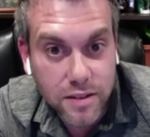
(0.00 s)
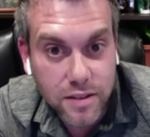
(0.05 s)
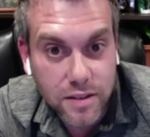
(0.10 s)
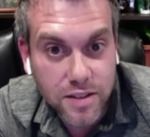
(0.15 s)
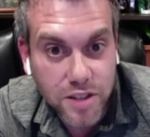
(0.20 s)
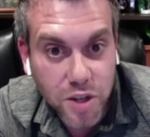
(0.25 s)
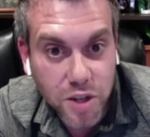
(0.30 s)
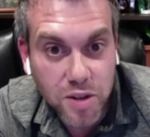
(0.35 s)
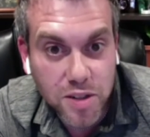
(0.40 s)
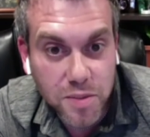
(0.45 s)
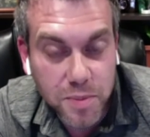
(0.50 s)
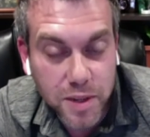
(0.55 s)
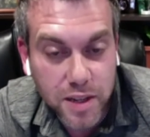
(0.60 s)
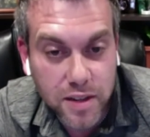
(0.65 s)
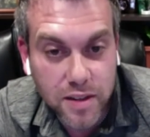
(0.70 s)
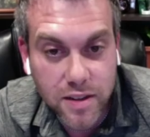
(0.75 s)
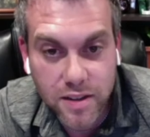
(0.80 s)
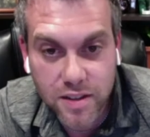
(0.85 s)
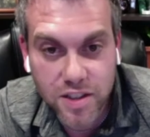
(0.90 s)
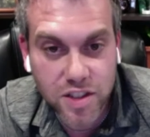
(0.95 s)
so to
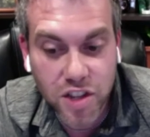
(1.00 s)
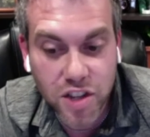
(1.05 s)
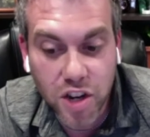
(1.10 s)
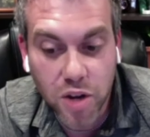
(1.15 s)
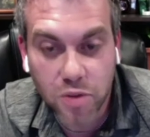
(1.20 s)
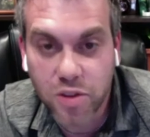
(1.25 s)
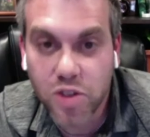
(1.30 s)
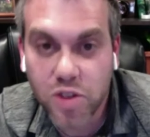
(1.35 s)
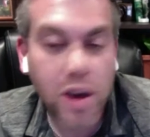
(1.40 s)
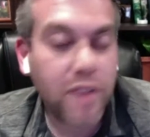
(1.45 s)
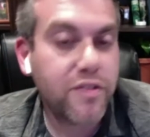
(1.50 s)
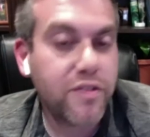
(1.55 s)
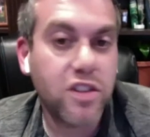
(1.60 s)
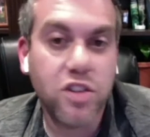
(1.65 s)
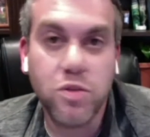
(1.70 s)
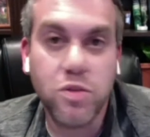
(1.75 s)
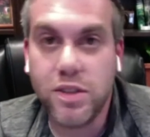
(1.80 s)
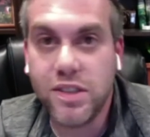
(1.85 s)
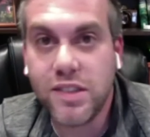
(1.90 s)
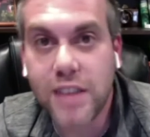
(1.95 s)
speak, you have to
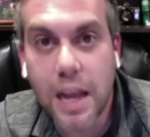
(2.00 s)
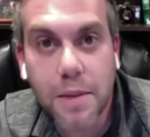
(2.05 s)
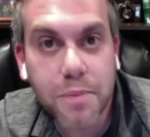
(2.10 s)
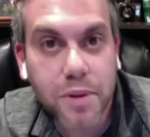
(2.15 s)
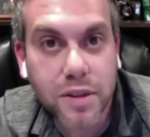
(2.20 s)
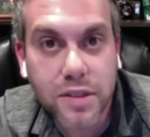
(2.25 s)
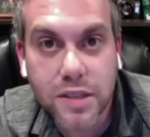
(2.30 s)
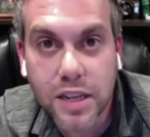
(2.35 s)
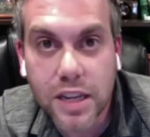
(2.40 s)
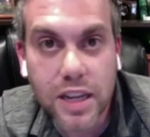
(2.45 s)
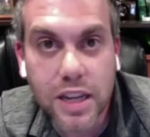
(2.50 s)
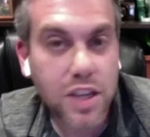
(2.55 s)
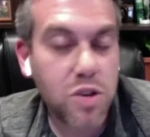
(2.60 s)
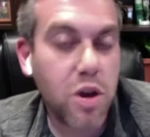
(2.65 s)
do an estate proceeding.